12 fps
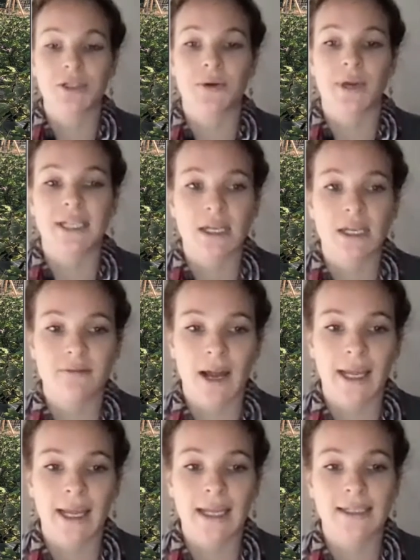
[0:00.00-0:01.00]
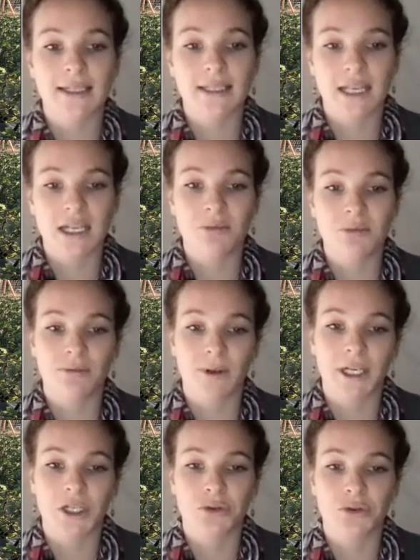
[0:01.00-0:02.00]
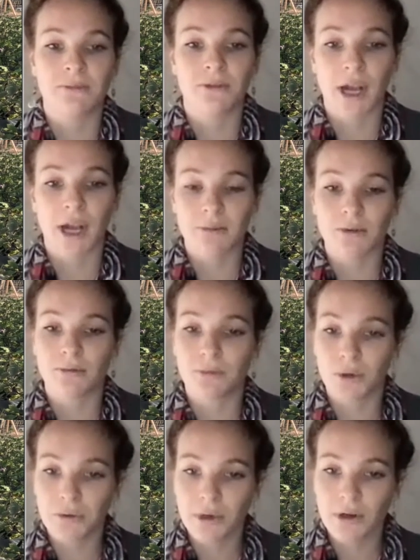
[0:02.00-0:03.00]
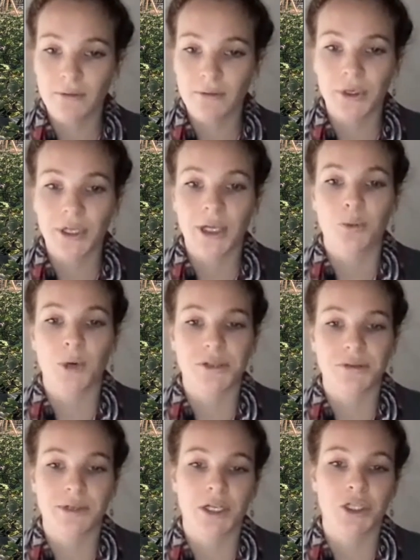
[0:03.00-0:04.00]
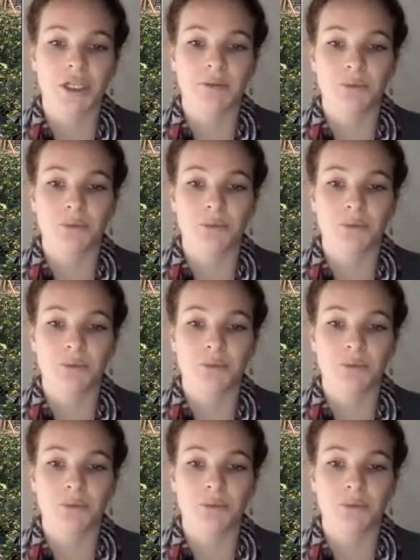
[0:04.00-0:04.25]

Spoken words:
to identify a sustainable funding stream for edible food recovery and waste reduction